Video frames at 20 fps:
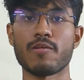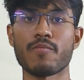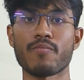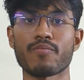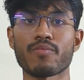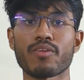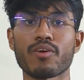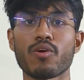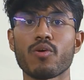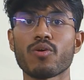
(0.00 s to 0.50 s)

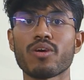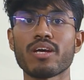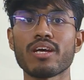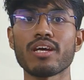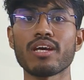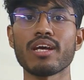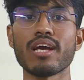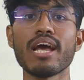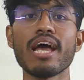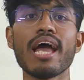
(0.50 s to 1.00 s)
Okay.
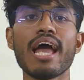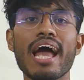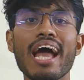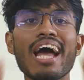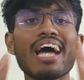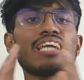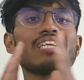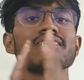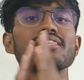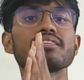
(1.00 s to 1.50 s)

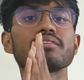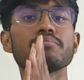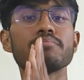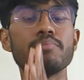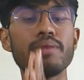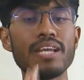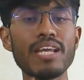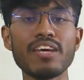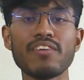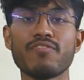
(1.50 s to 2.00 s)
And
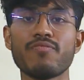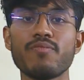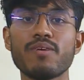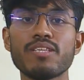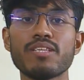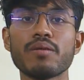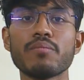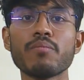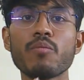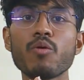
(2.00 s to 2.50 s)
believe me, the
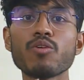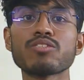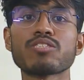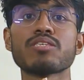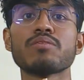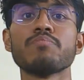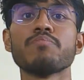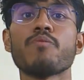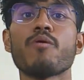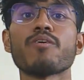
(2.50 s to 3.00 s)
most
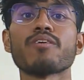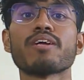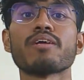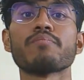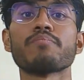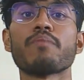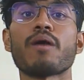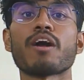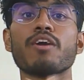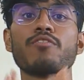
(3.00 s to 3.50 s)
important
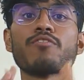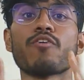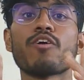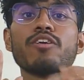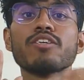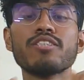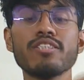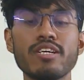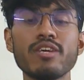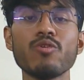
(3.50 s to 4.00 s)
part for
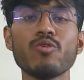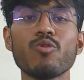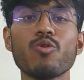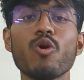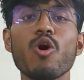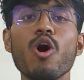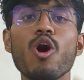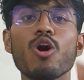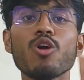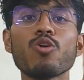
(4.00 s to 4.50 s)
you
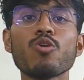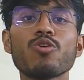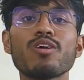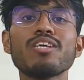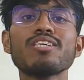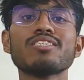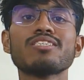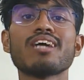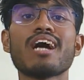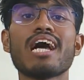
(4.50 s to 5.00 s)
to
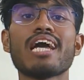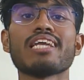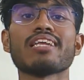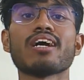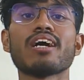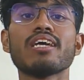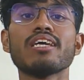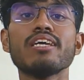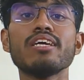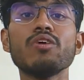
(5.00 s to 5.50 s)
design a
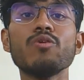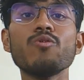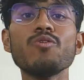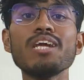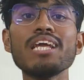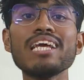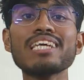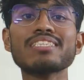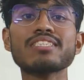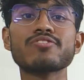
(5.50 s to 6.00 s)
unique
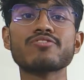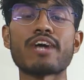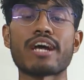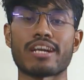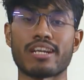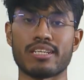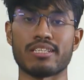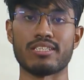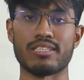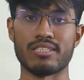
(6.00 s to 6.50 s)

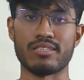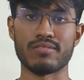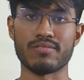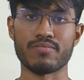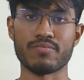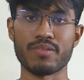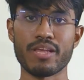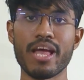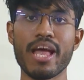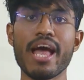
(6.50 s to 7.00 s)
strategy,
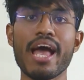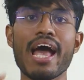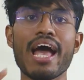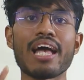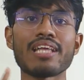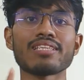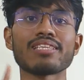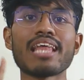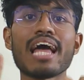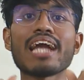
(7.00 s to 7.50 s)
and
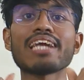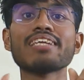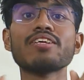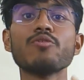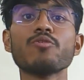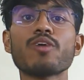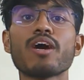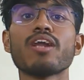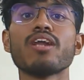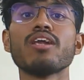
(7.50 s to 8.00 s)
that you
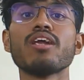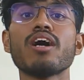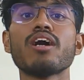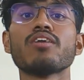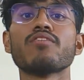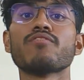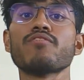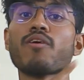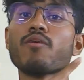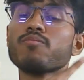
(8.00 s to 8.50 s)
can learn
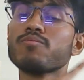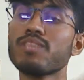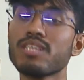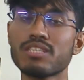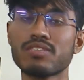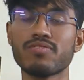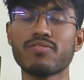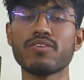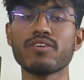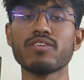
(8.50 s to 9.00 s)
from this
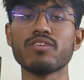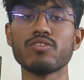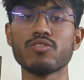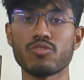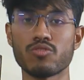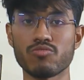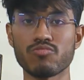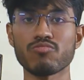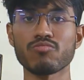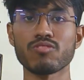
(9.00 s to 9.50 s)
video,
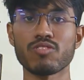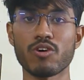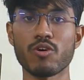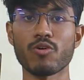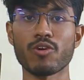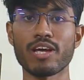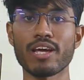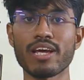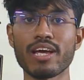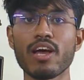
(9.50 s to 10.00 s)

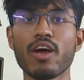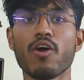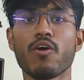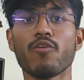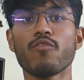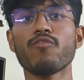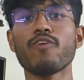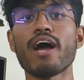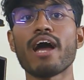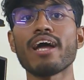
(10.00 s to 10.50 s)
okay,
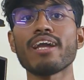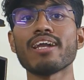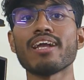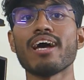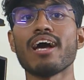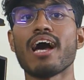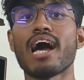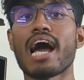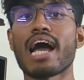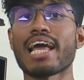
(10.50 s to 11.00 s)
where
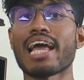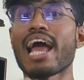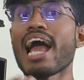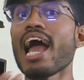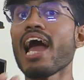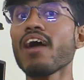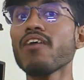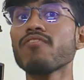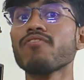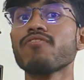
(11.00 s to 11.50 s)
I have
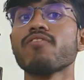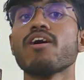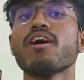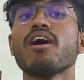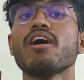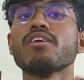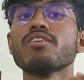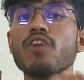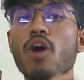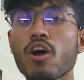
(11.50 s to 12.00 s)

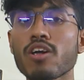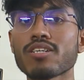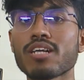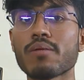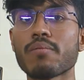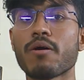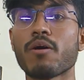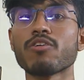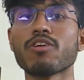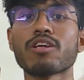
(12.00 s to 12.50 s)
talked about
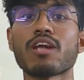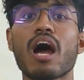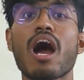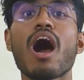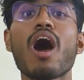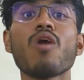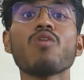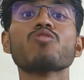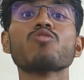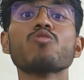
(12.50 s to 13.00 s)
that how
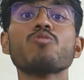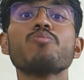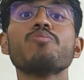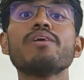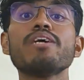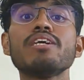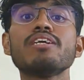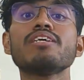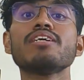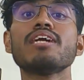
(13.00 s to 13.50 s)
to
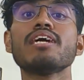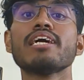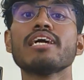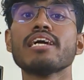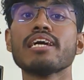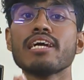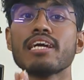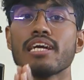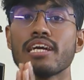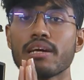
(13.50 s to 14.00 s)

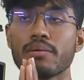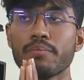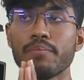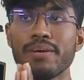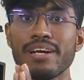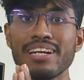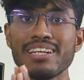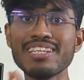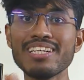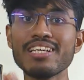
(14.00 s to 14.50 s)

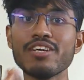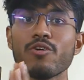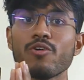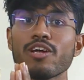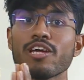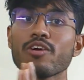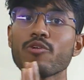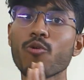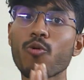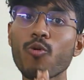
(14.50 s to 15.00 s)
build your
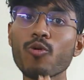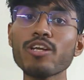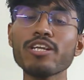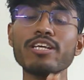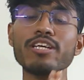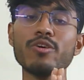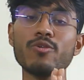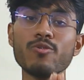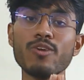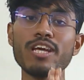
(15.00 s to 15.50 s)
own
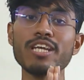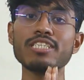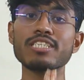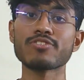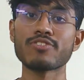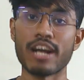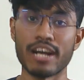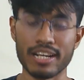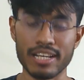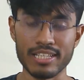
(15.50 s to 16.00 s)
unique
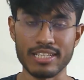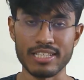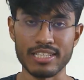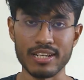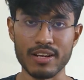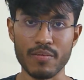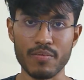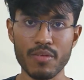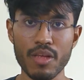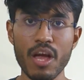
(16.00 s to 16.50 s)
strategy.
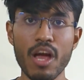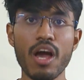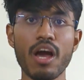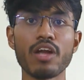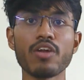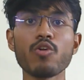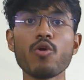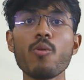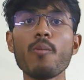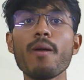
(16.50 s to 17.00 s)
No
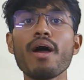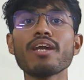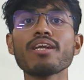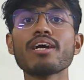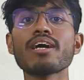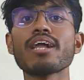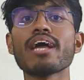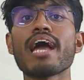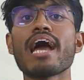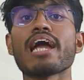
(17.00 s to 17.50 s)
matter
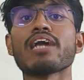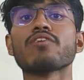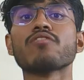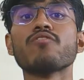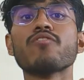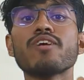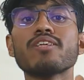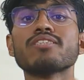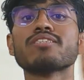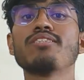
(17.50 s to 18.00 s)
at which
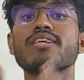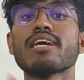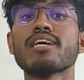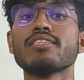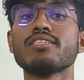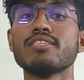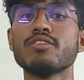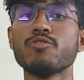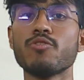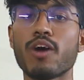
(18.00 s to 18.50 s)
stage
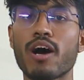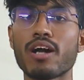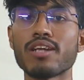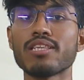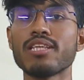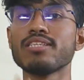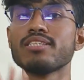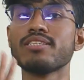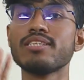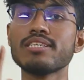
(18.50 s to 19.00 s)
you are, this
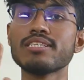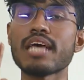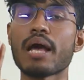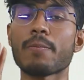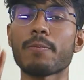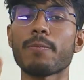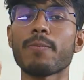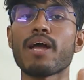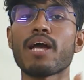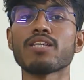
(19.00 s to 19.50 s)

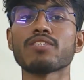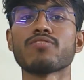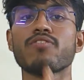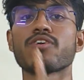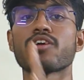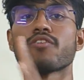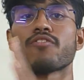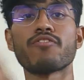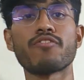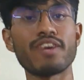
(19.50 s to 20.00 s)
applies for a
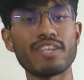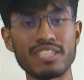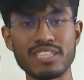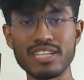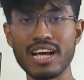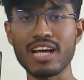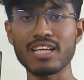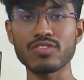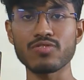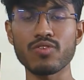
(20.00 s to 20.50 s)
fresh year
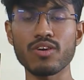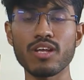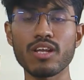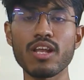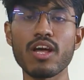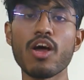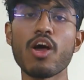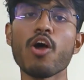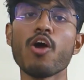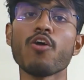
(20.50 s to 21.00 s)
as well,
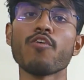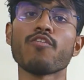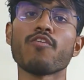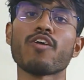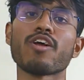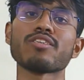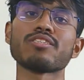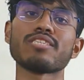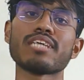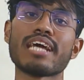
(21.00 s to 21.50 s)
for a
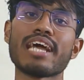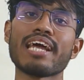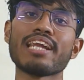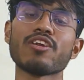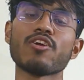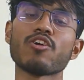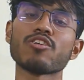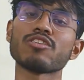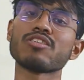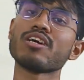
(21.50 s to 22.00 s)
second or
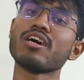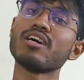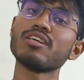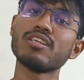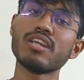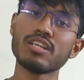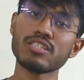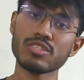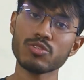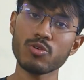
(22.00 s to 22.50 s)
third year
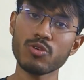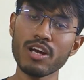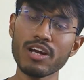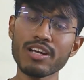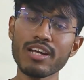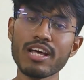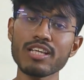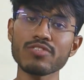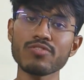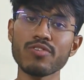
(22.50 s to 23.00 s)
student
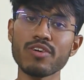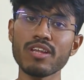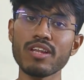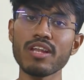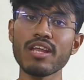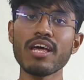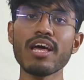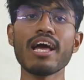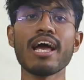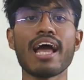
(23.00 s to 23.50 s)
as well,
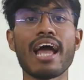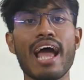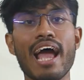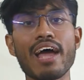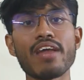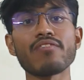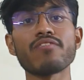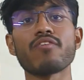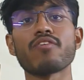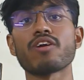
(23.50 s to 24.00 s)
and
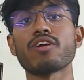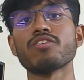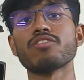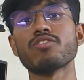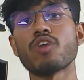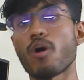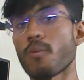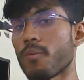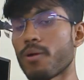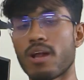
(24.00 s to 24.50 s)
for a
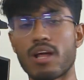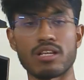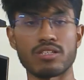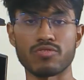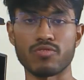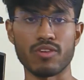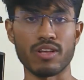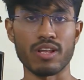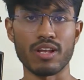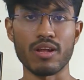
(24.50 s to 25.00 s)
dropper as
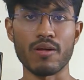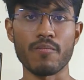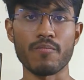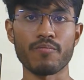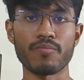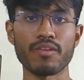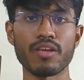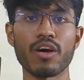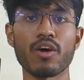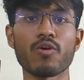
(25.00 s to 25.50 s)

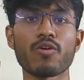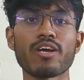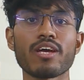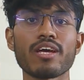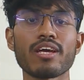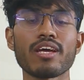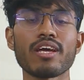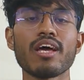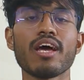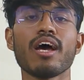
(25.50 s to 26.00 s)
well. Okay,
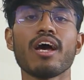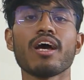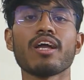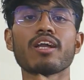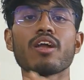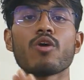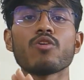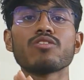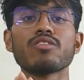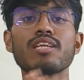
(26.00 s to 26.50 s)
now
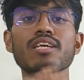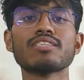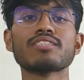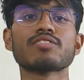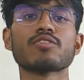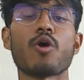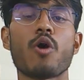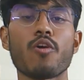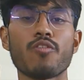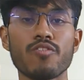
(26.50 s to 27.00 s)
this
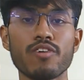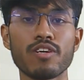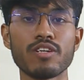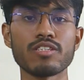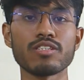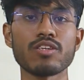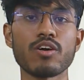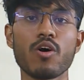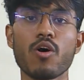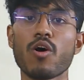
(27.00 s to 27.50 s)
covers
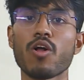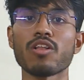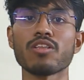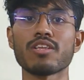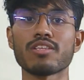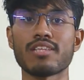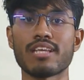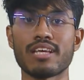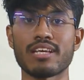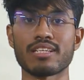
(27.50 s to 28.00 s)
all the
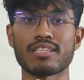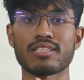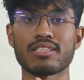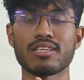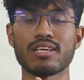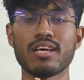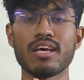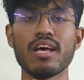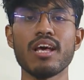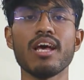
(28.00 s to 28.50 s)
things.
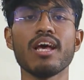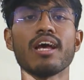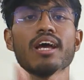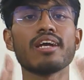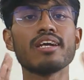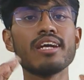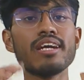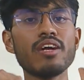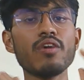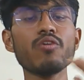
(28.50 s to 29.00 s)
Did
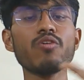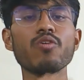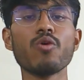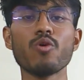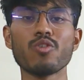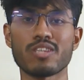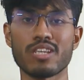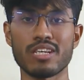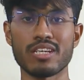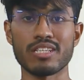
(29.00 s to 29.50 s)
you
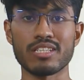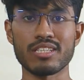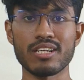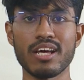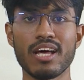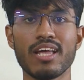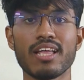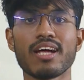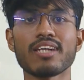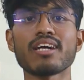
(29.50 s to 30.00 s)
notice
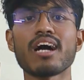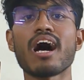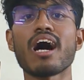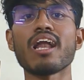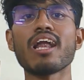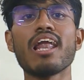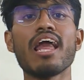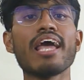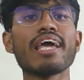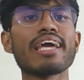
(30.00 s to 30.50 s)
that
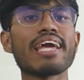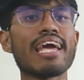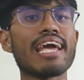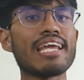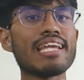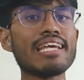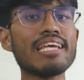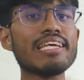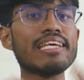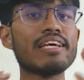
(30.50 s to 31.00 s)
unlike any
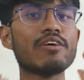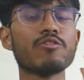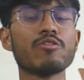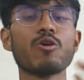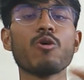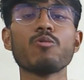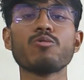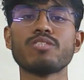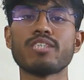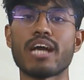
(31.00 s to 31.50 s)
YouTube
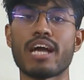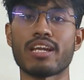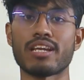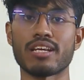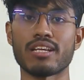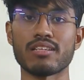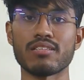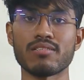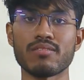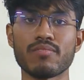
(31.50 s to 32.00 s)
channel
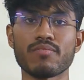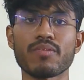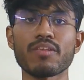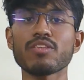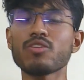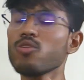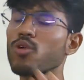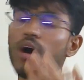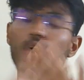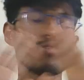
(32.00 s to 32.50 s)

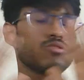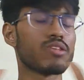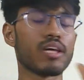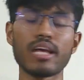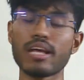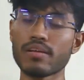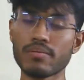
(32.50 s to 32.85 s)
throughout the